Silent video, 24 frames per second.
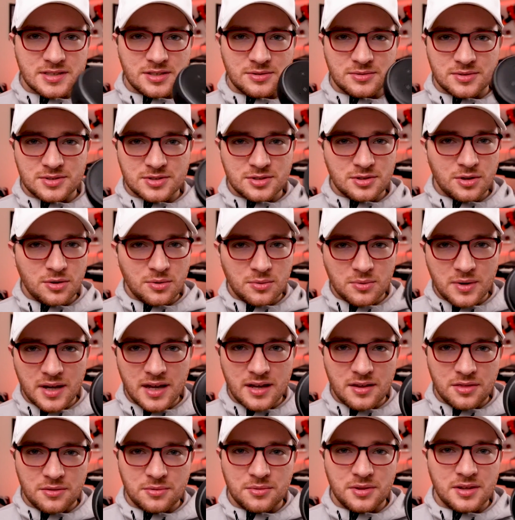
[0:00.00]
there was no
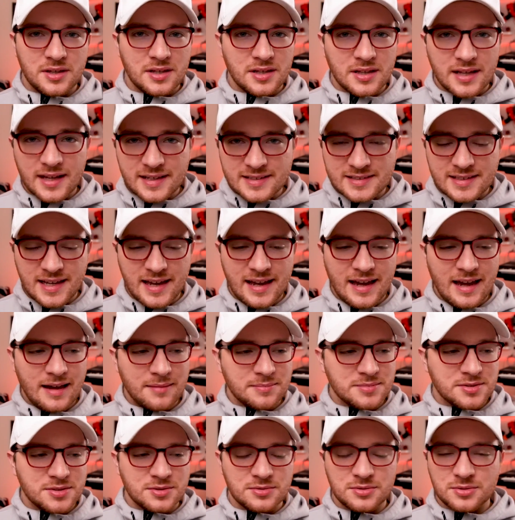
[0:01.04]
way through the Alexa
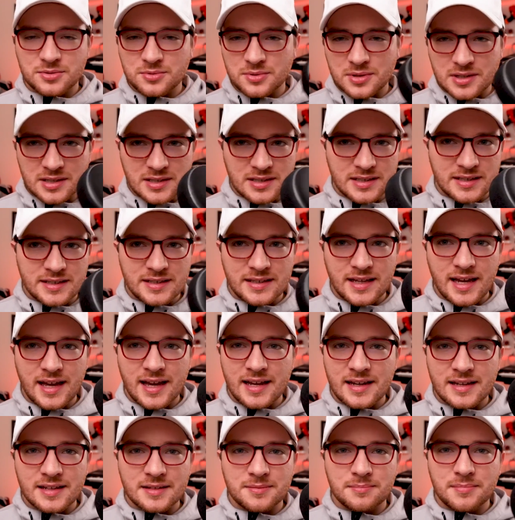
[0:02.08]
app to quickly
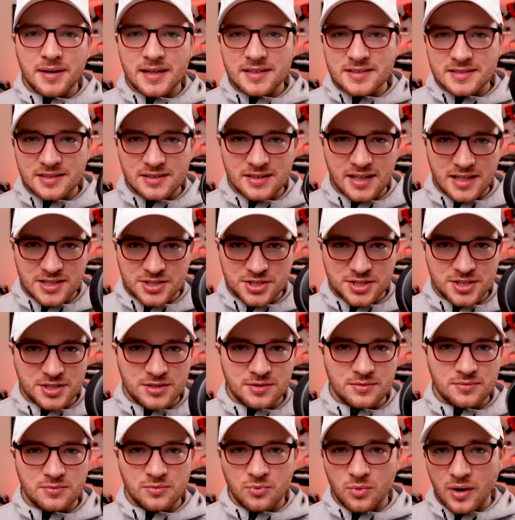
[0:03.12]
edit my
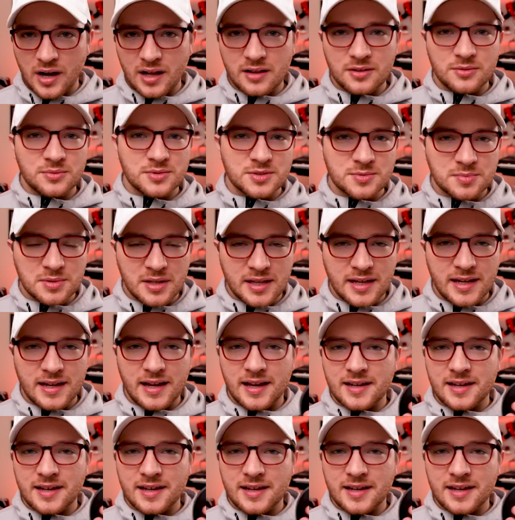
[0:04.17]
selection while it was playing.